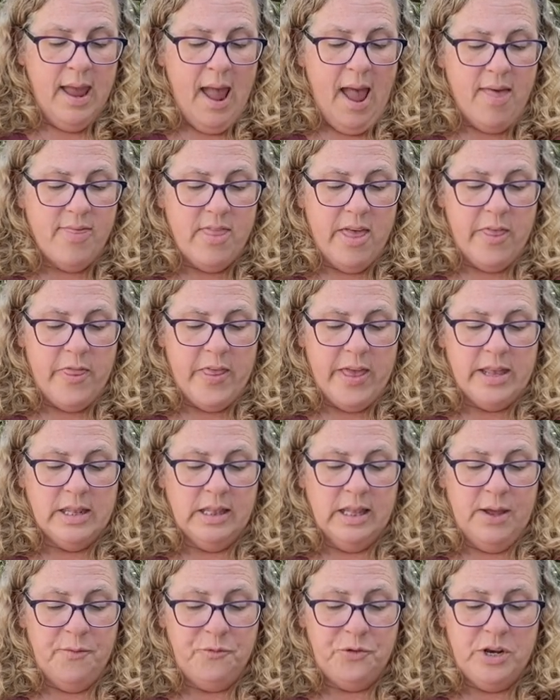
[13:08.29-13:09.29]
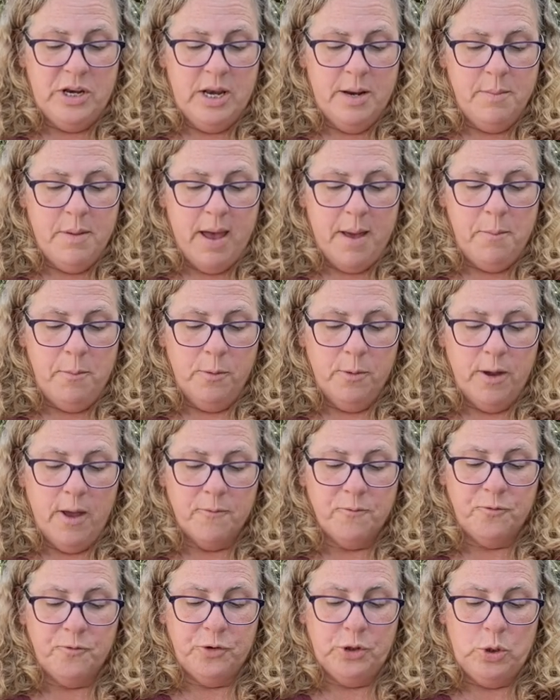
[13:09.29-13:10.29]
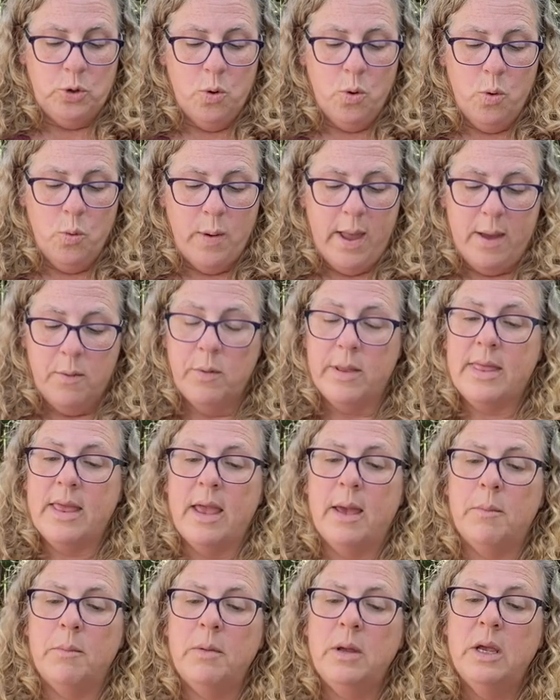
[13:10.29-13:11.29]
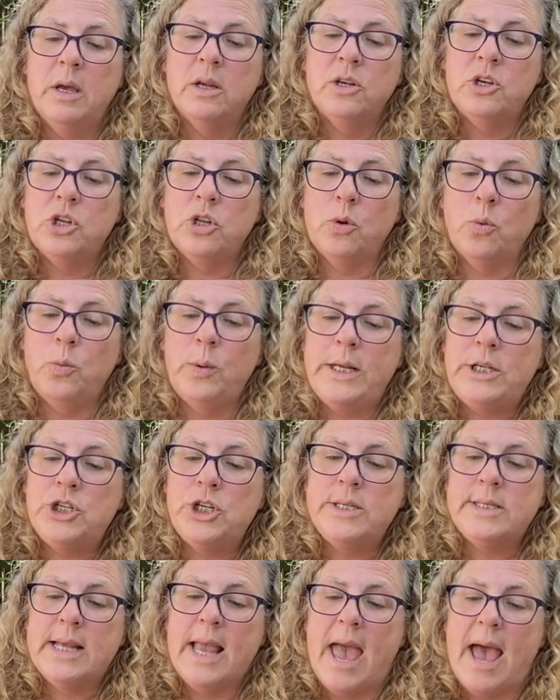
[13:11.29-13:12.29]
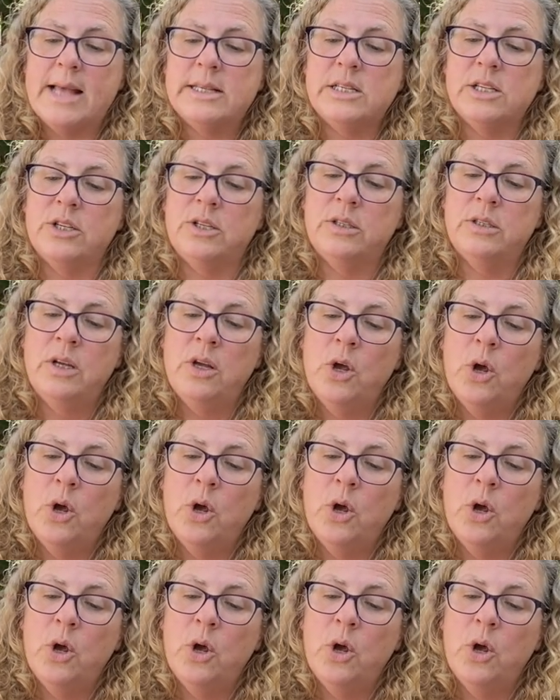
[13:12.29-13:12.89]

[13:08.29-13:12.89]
And then they lifted him up and flew away with him to the witch's castle,